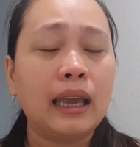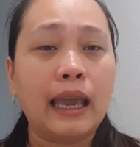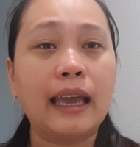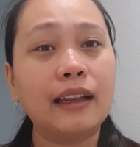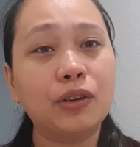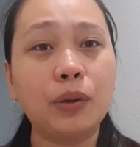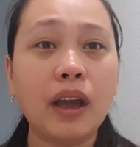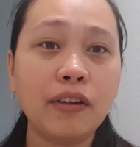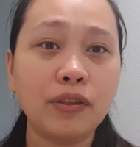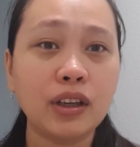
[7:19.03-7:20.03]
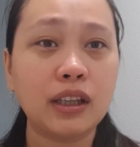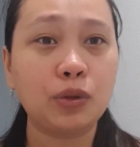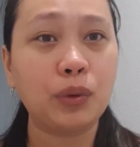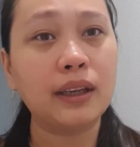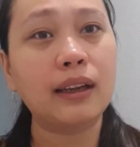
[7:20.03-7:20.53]
And whoever
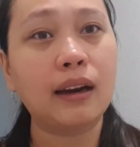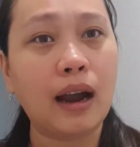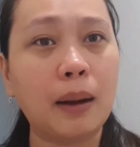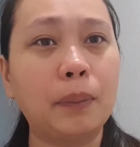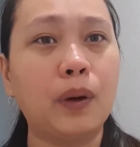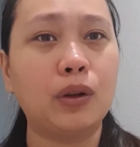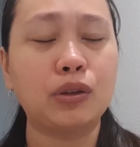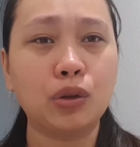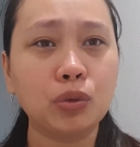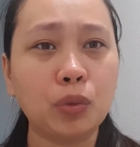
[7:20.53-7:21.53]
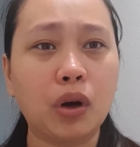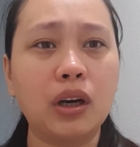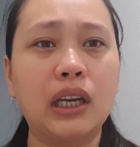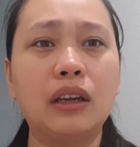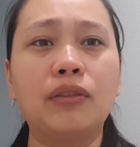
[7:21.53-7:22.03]
that win the raffle, don't
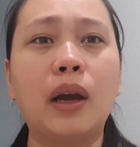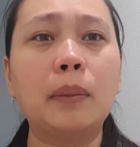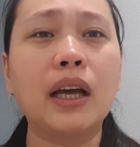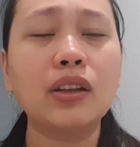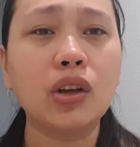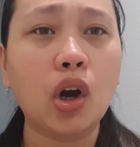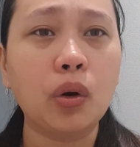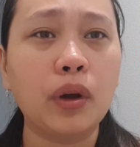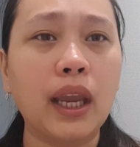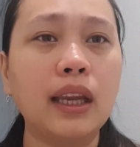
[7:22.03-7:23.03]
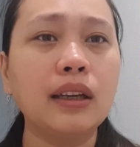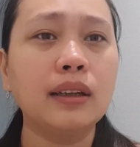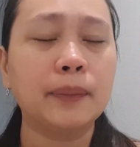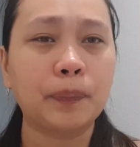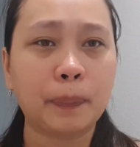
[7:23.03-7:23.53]
worry if I'm not going.
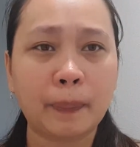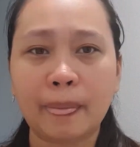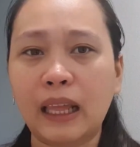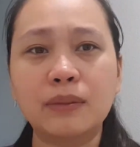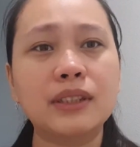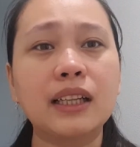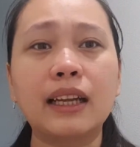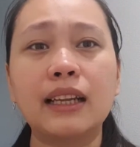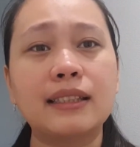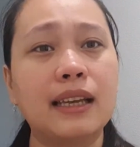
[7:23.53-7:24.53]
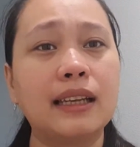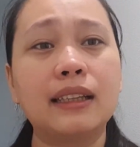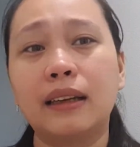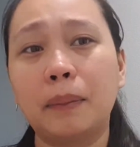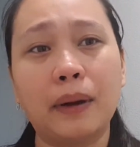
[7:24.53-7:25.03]
I'm still gonna send
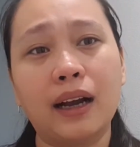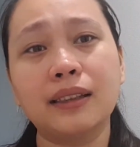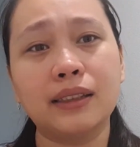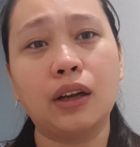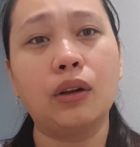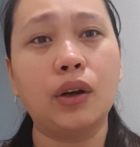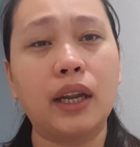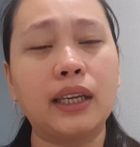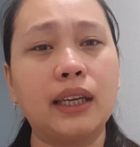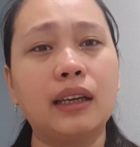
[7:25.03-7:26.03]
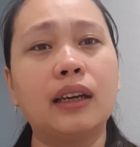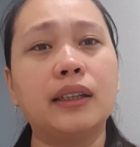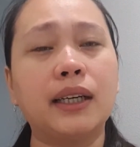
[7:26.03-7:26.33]
it in a box. I already